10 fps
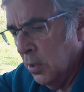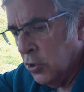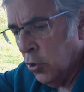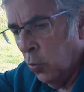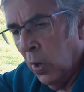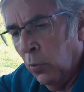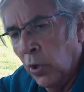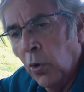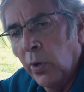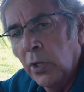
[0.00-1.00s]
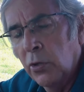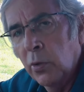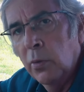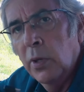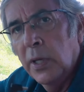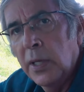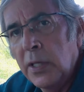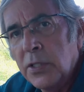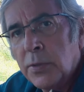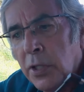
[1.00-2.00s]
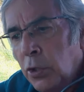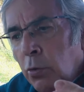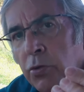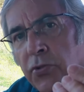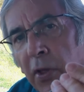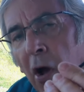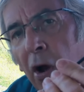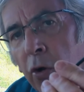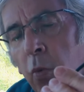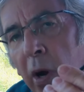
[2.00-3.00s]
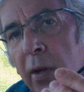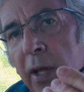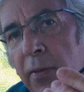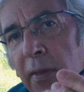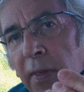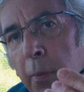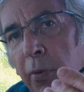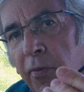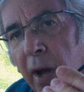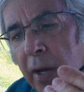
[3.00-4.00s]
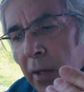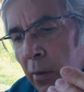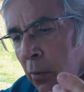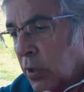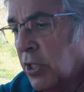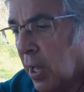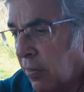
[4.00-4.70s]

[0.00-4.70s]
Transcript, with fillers: So what we're going to do is use the hardwire kit that they provided, which